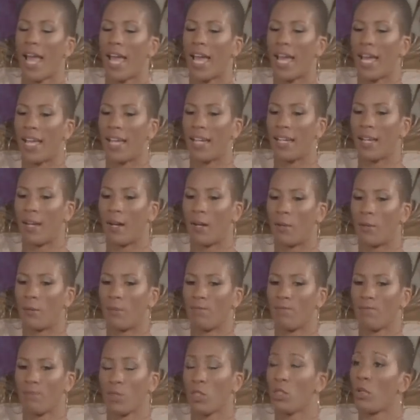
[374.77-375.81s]

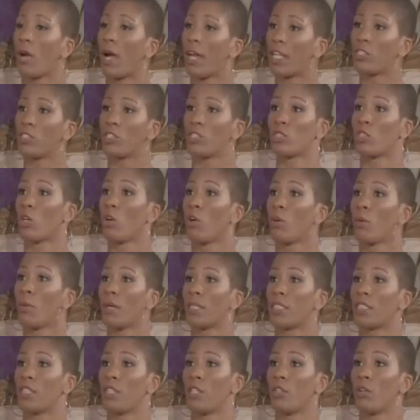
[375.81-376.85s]
And, you know, I just told them,
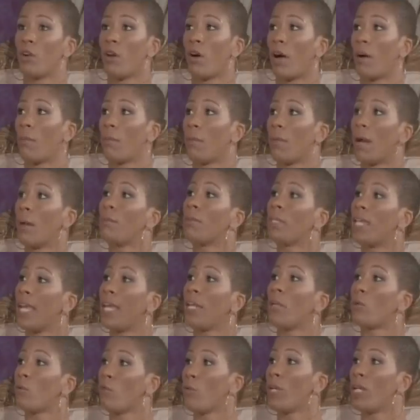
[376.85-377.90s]
I said, you know, I'm
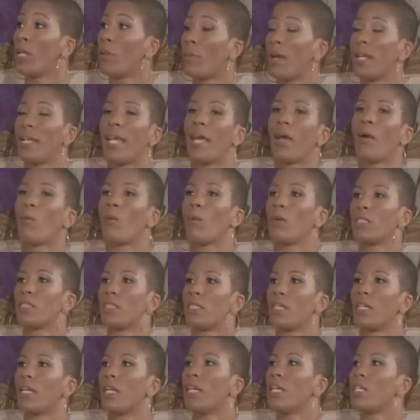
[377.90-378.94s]
dating Rita. My dad
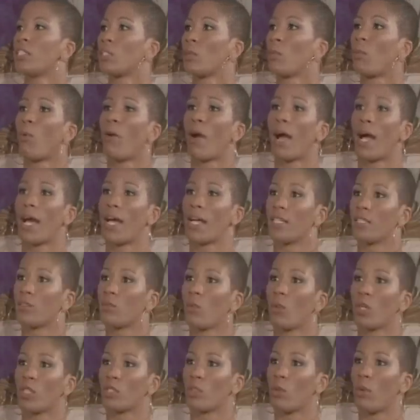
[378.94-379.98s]
wasn't surprised
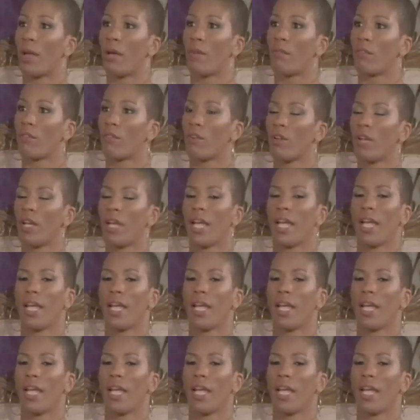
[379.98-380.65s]
whatsoever.